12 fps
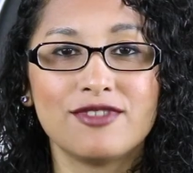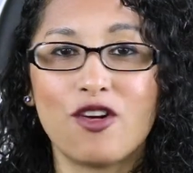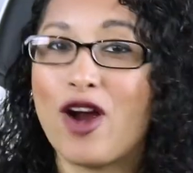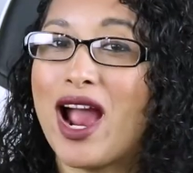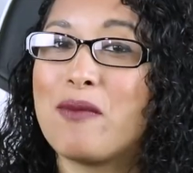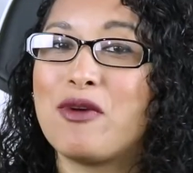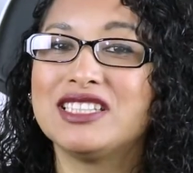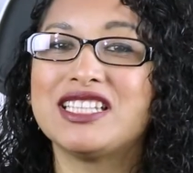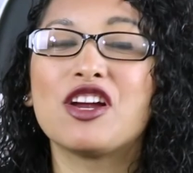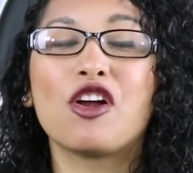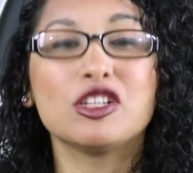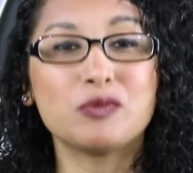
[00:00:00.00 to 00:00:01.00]
Alright, boys
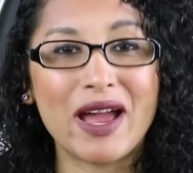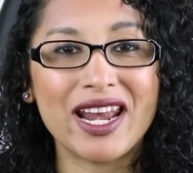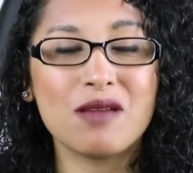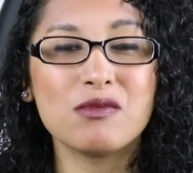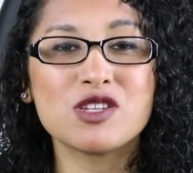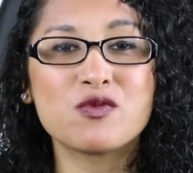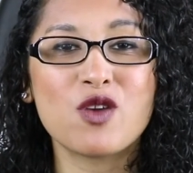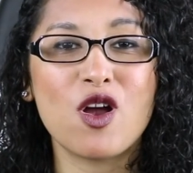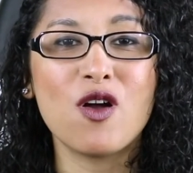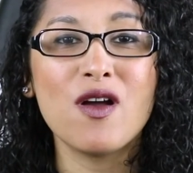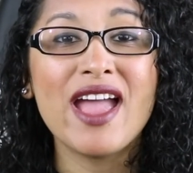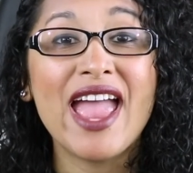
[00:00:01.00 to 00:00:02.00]
and girls, my name is
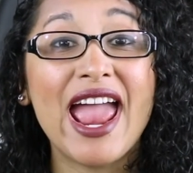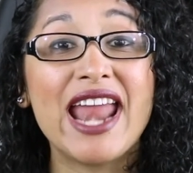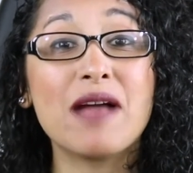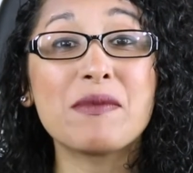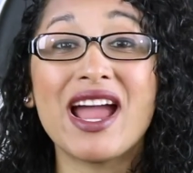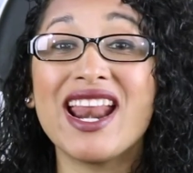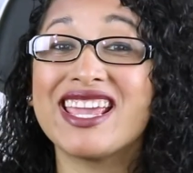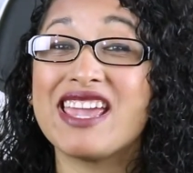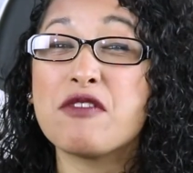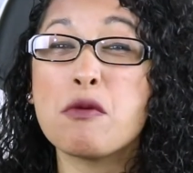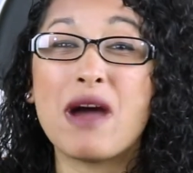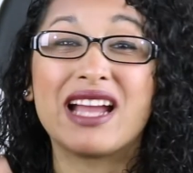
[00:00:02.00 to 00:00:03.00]
Bro, and I'm gonna
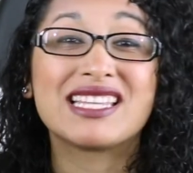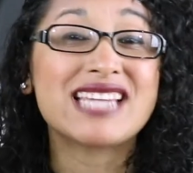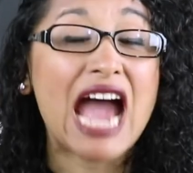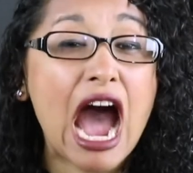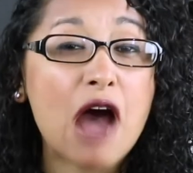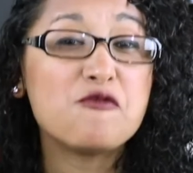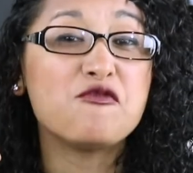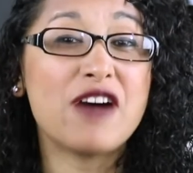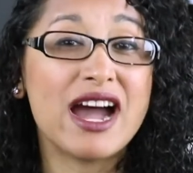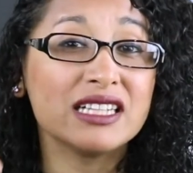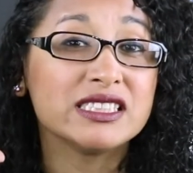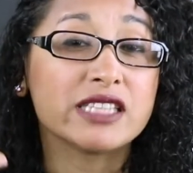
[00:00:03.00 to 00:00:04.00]
give you my top
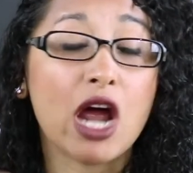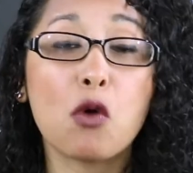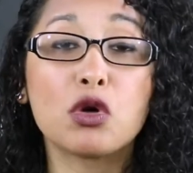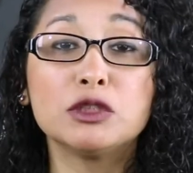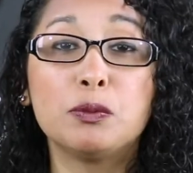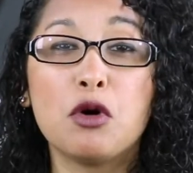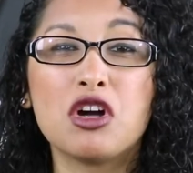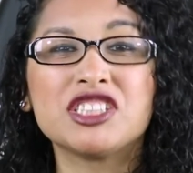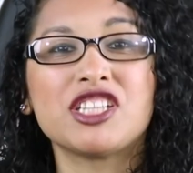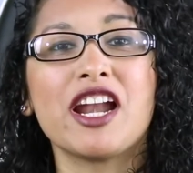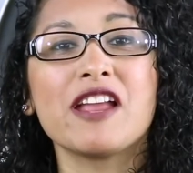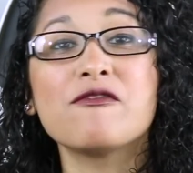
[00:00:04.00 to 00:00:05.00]
5 Star Wars books
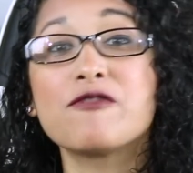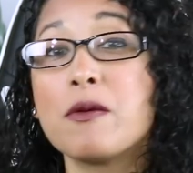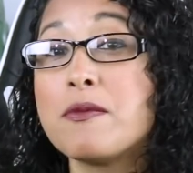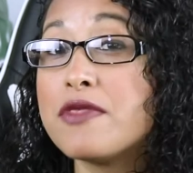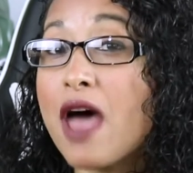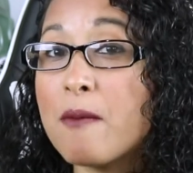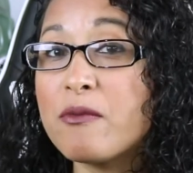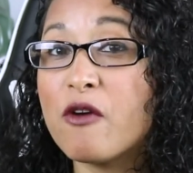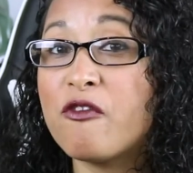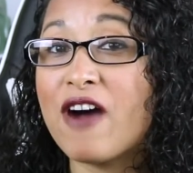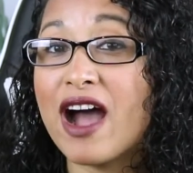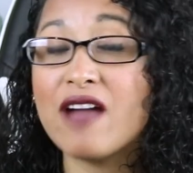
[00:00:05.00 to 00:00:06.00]
starting from number
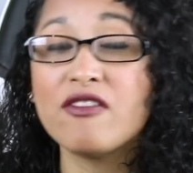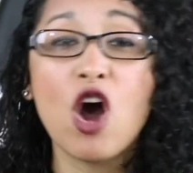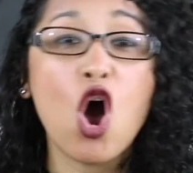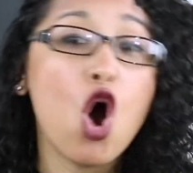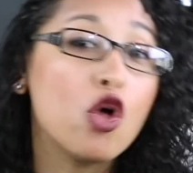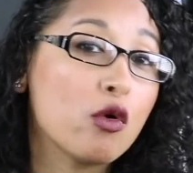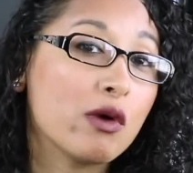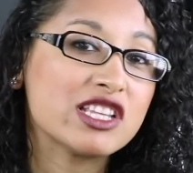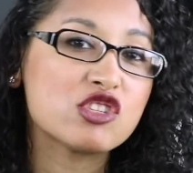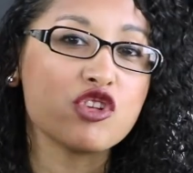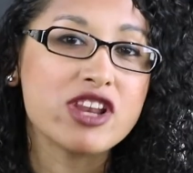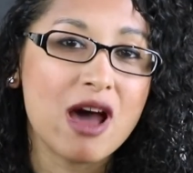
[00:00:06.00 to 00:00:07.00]
5 all the way
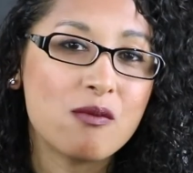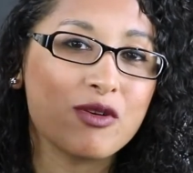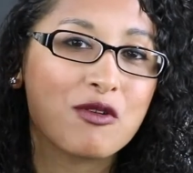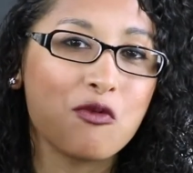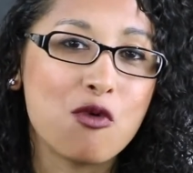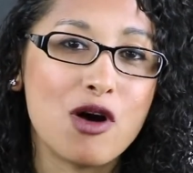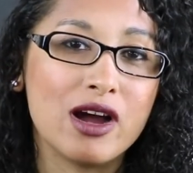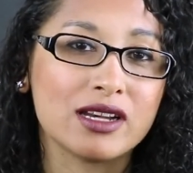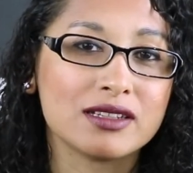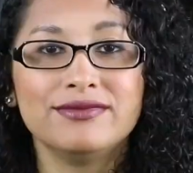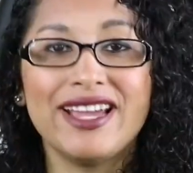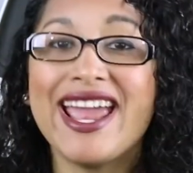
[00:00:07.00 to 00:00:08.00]
to number
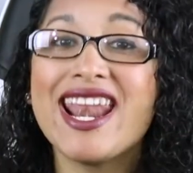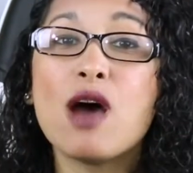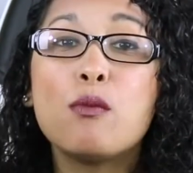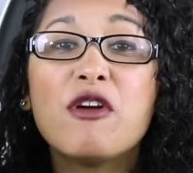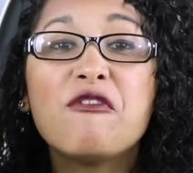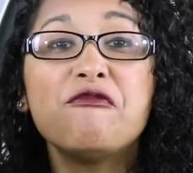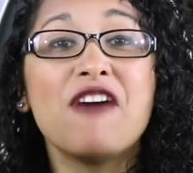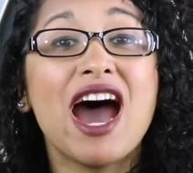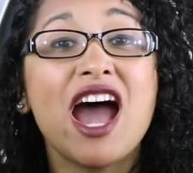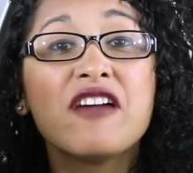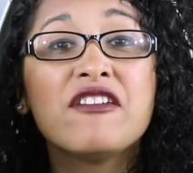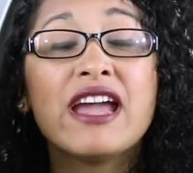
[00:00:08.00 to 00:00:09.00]
1. And number
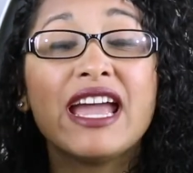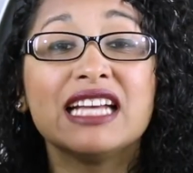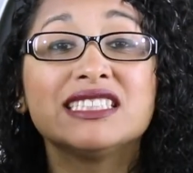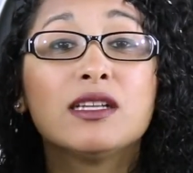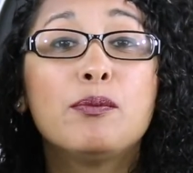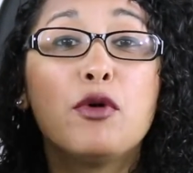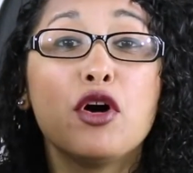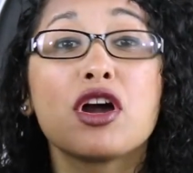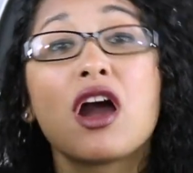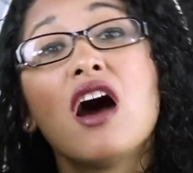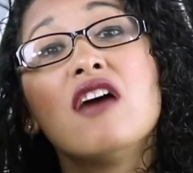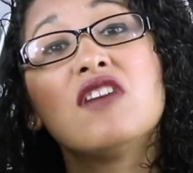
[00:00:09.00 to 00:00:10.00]
5 is the
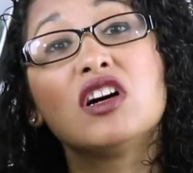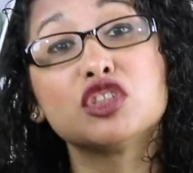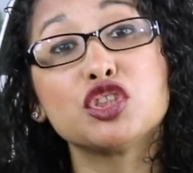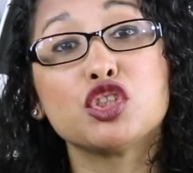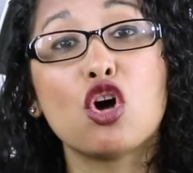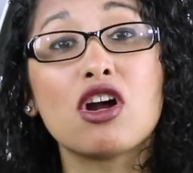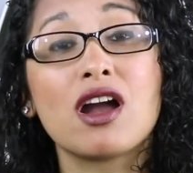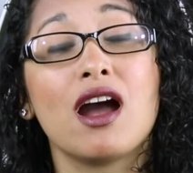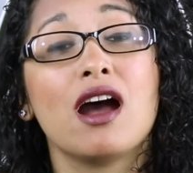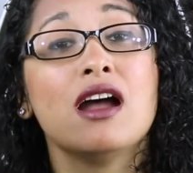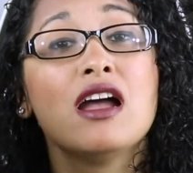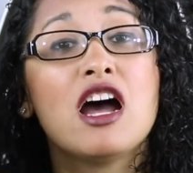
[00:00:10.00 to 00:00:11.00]
book of
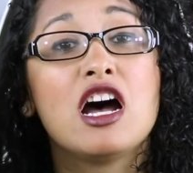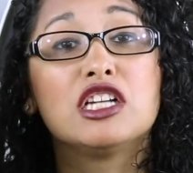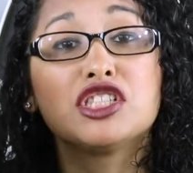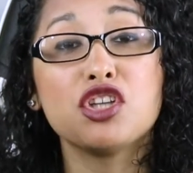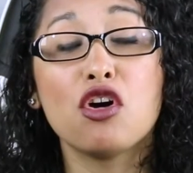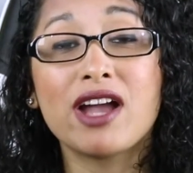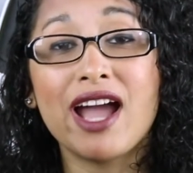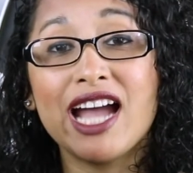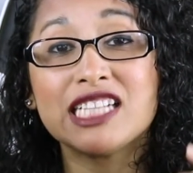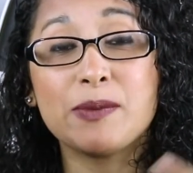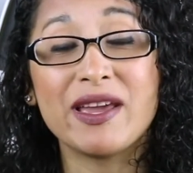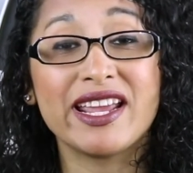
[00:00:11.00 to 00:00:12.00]
Ahsoka. Ahsoka
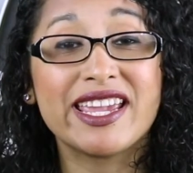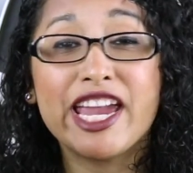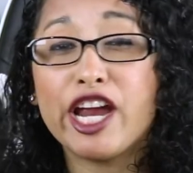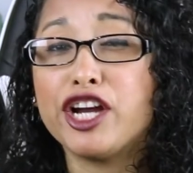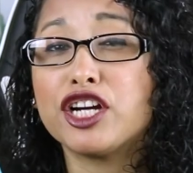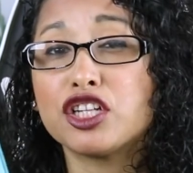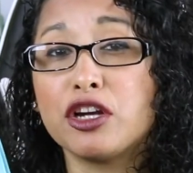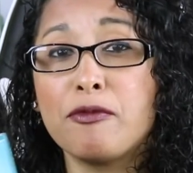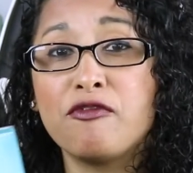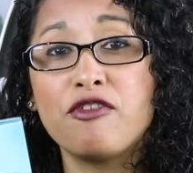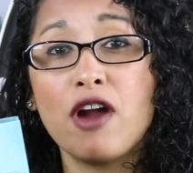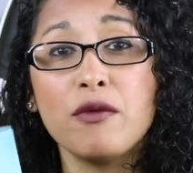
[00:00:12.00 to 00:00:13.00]
has been a character
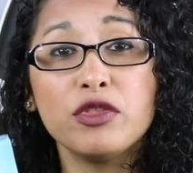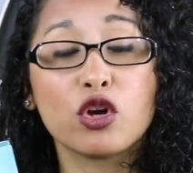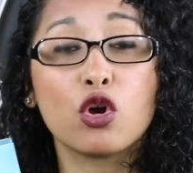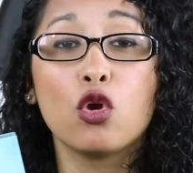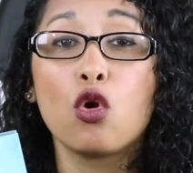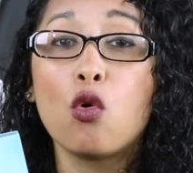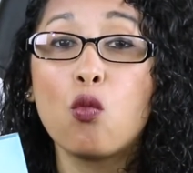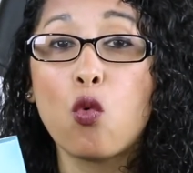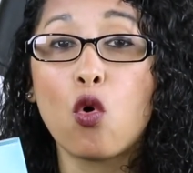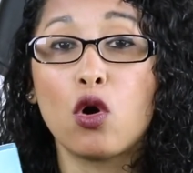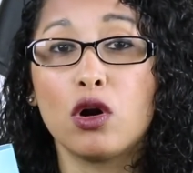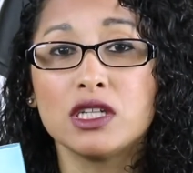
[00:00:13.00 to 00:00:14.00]
from the Clone
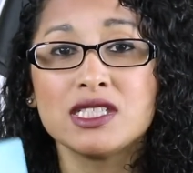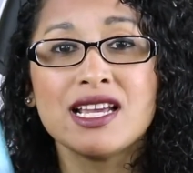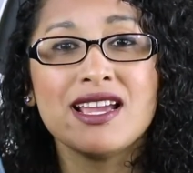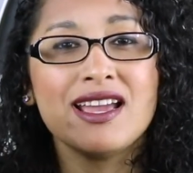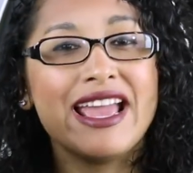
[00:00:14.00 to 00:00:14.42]
Wars.